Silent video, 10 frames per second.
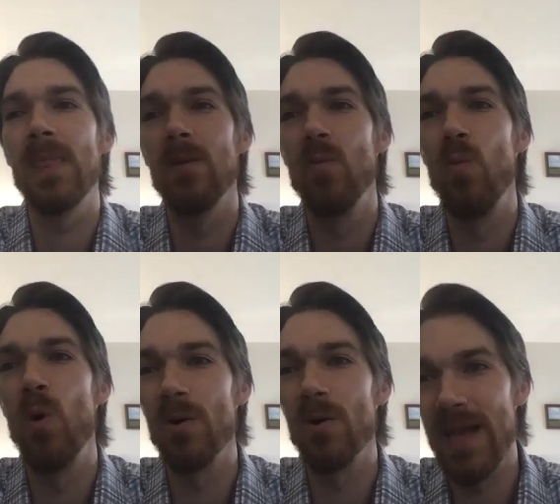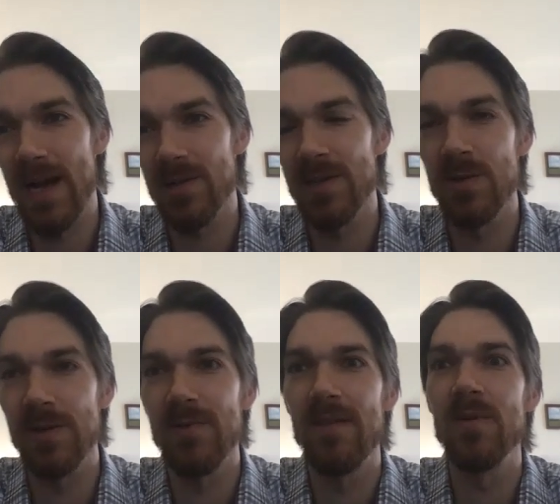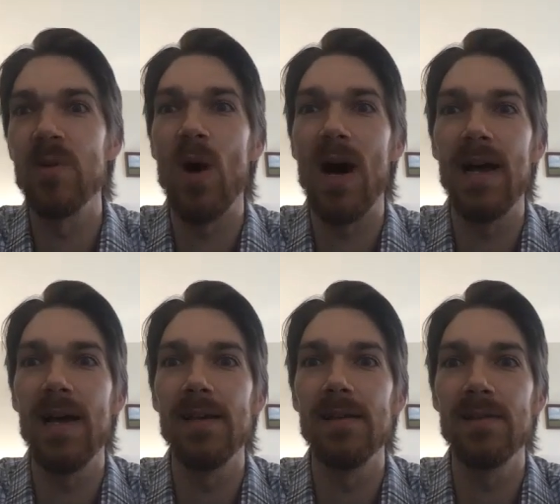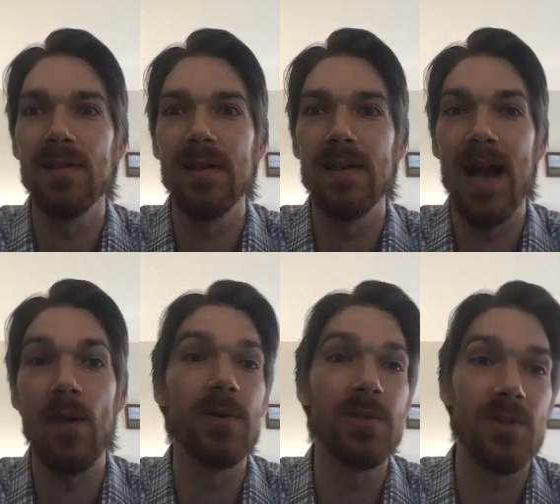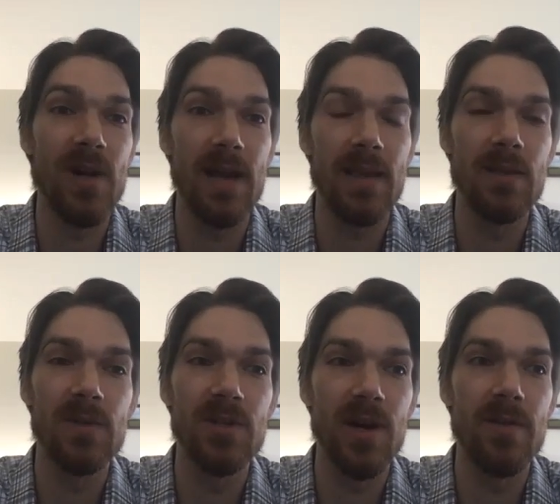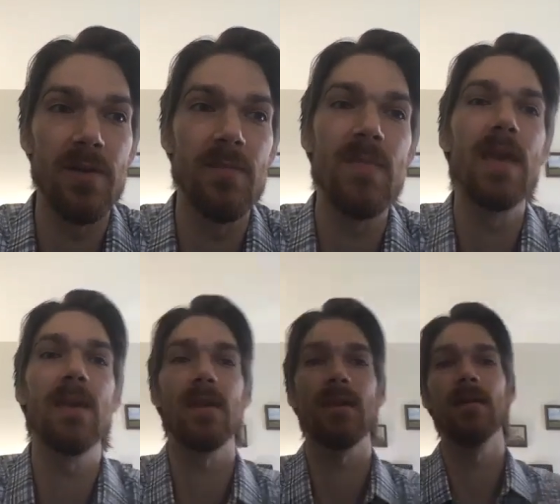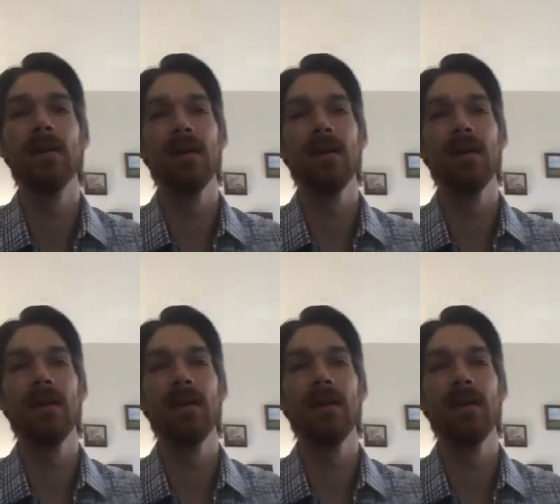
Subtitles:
What are we actually doing revenue wise? And how are those tracking to each other and making,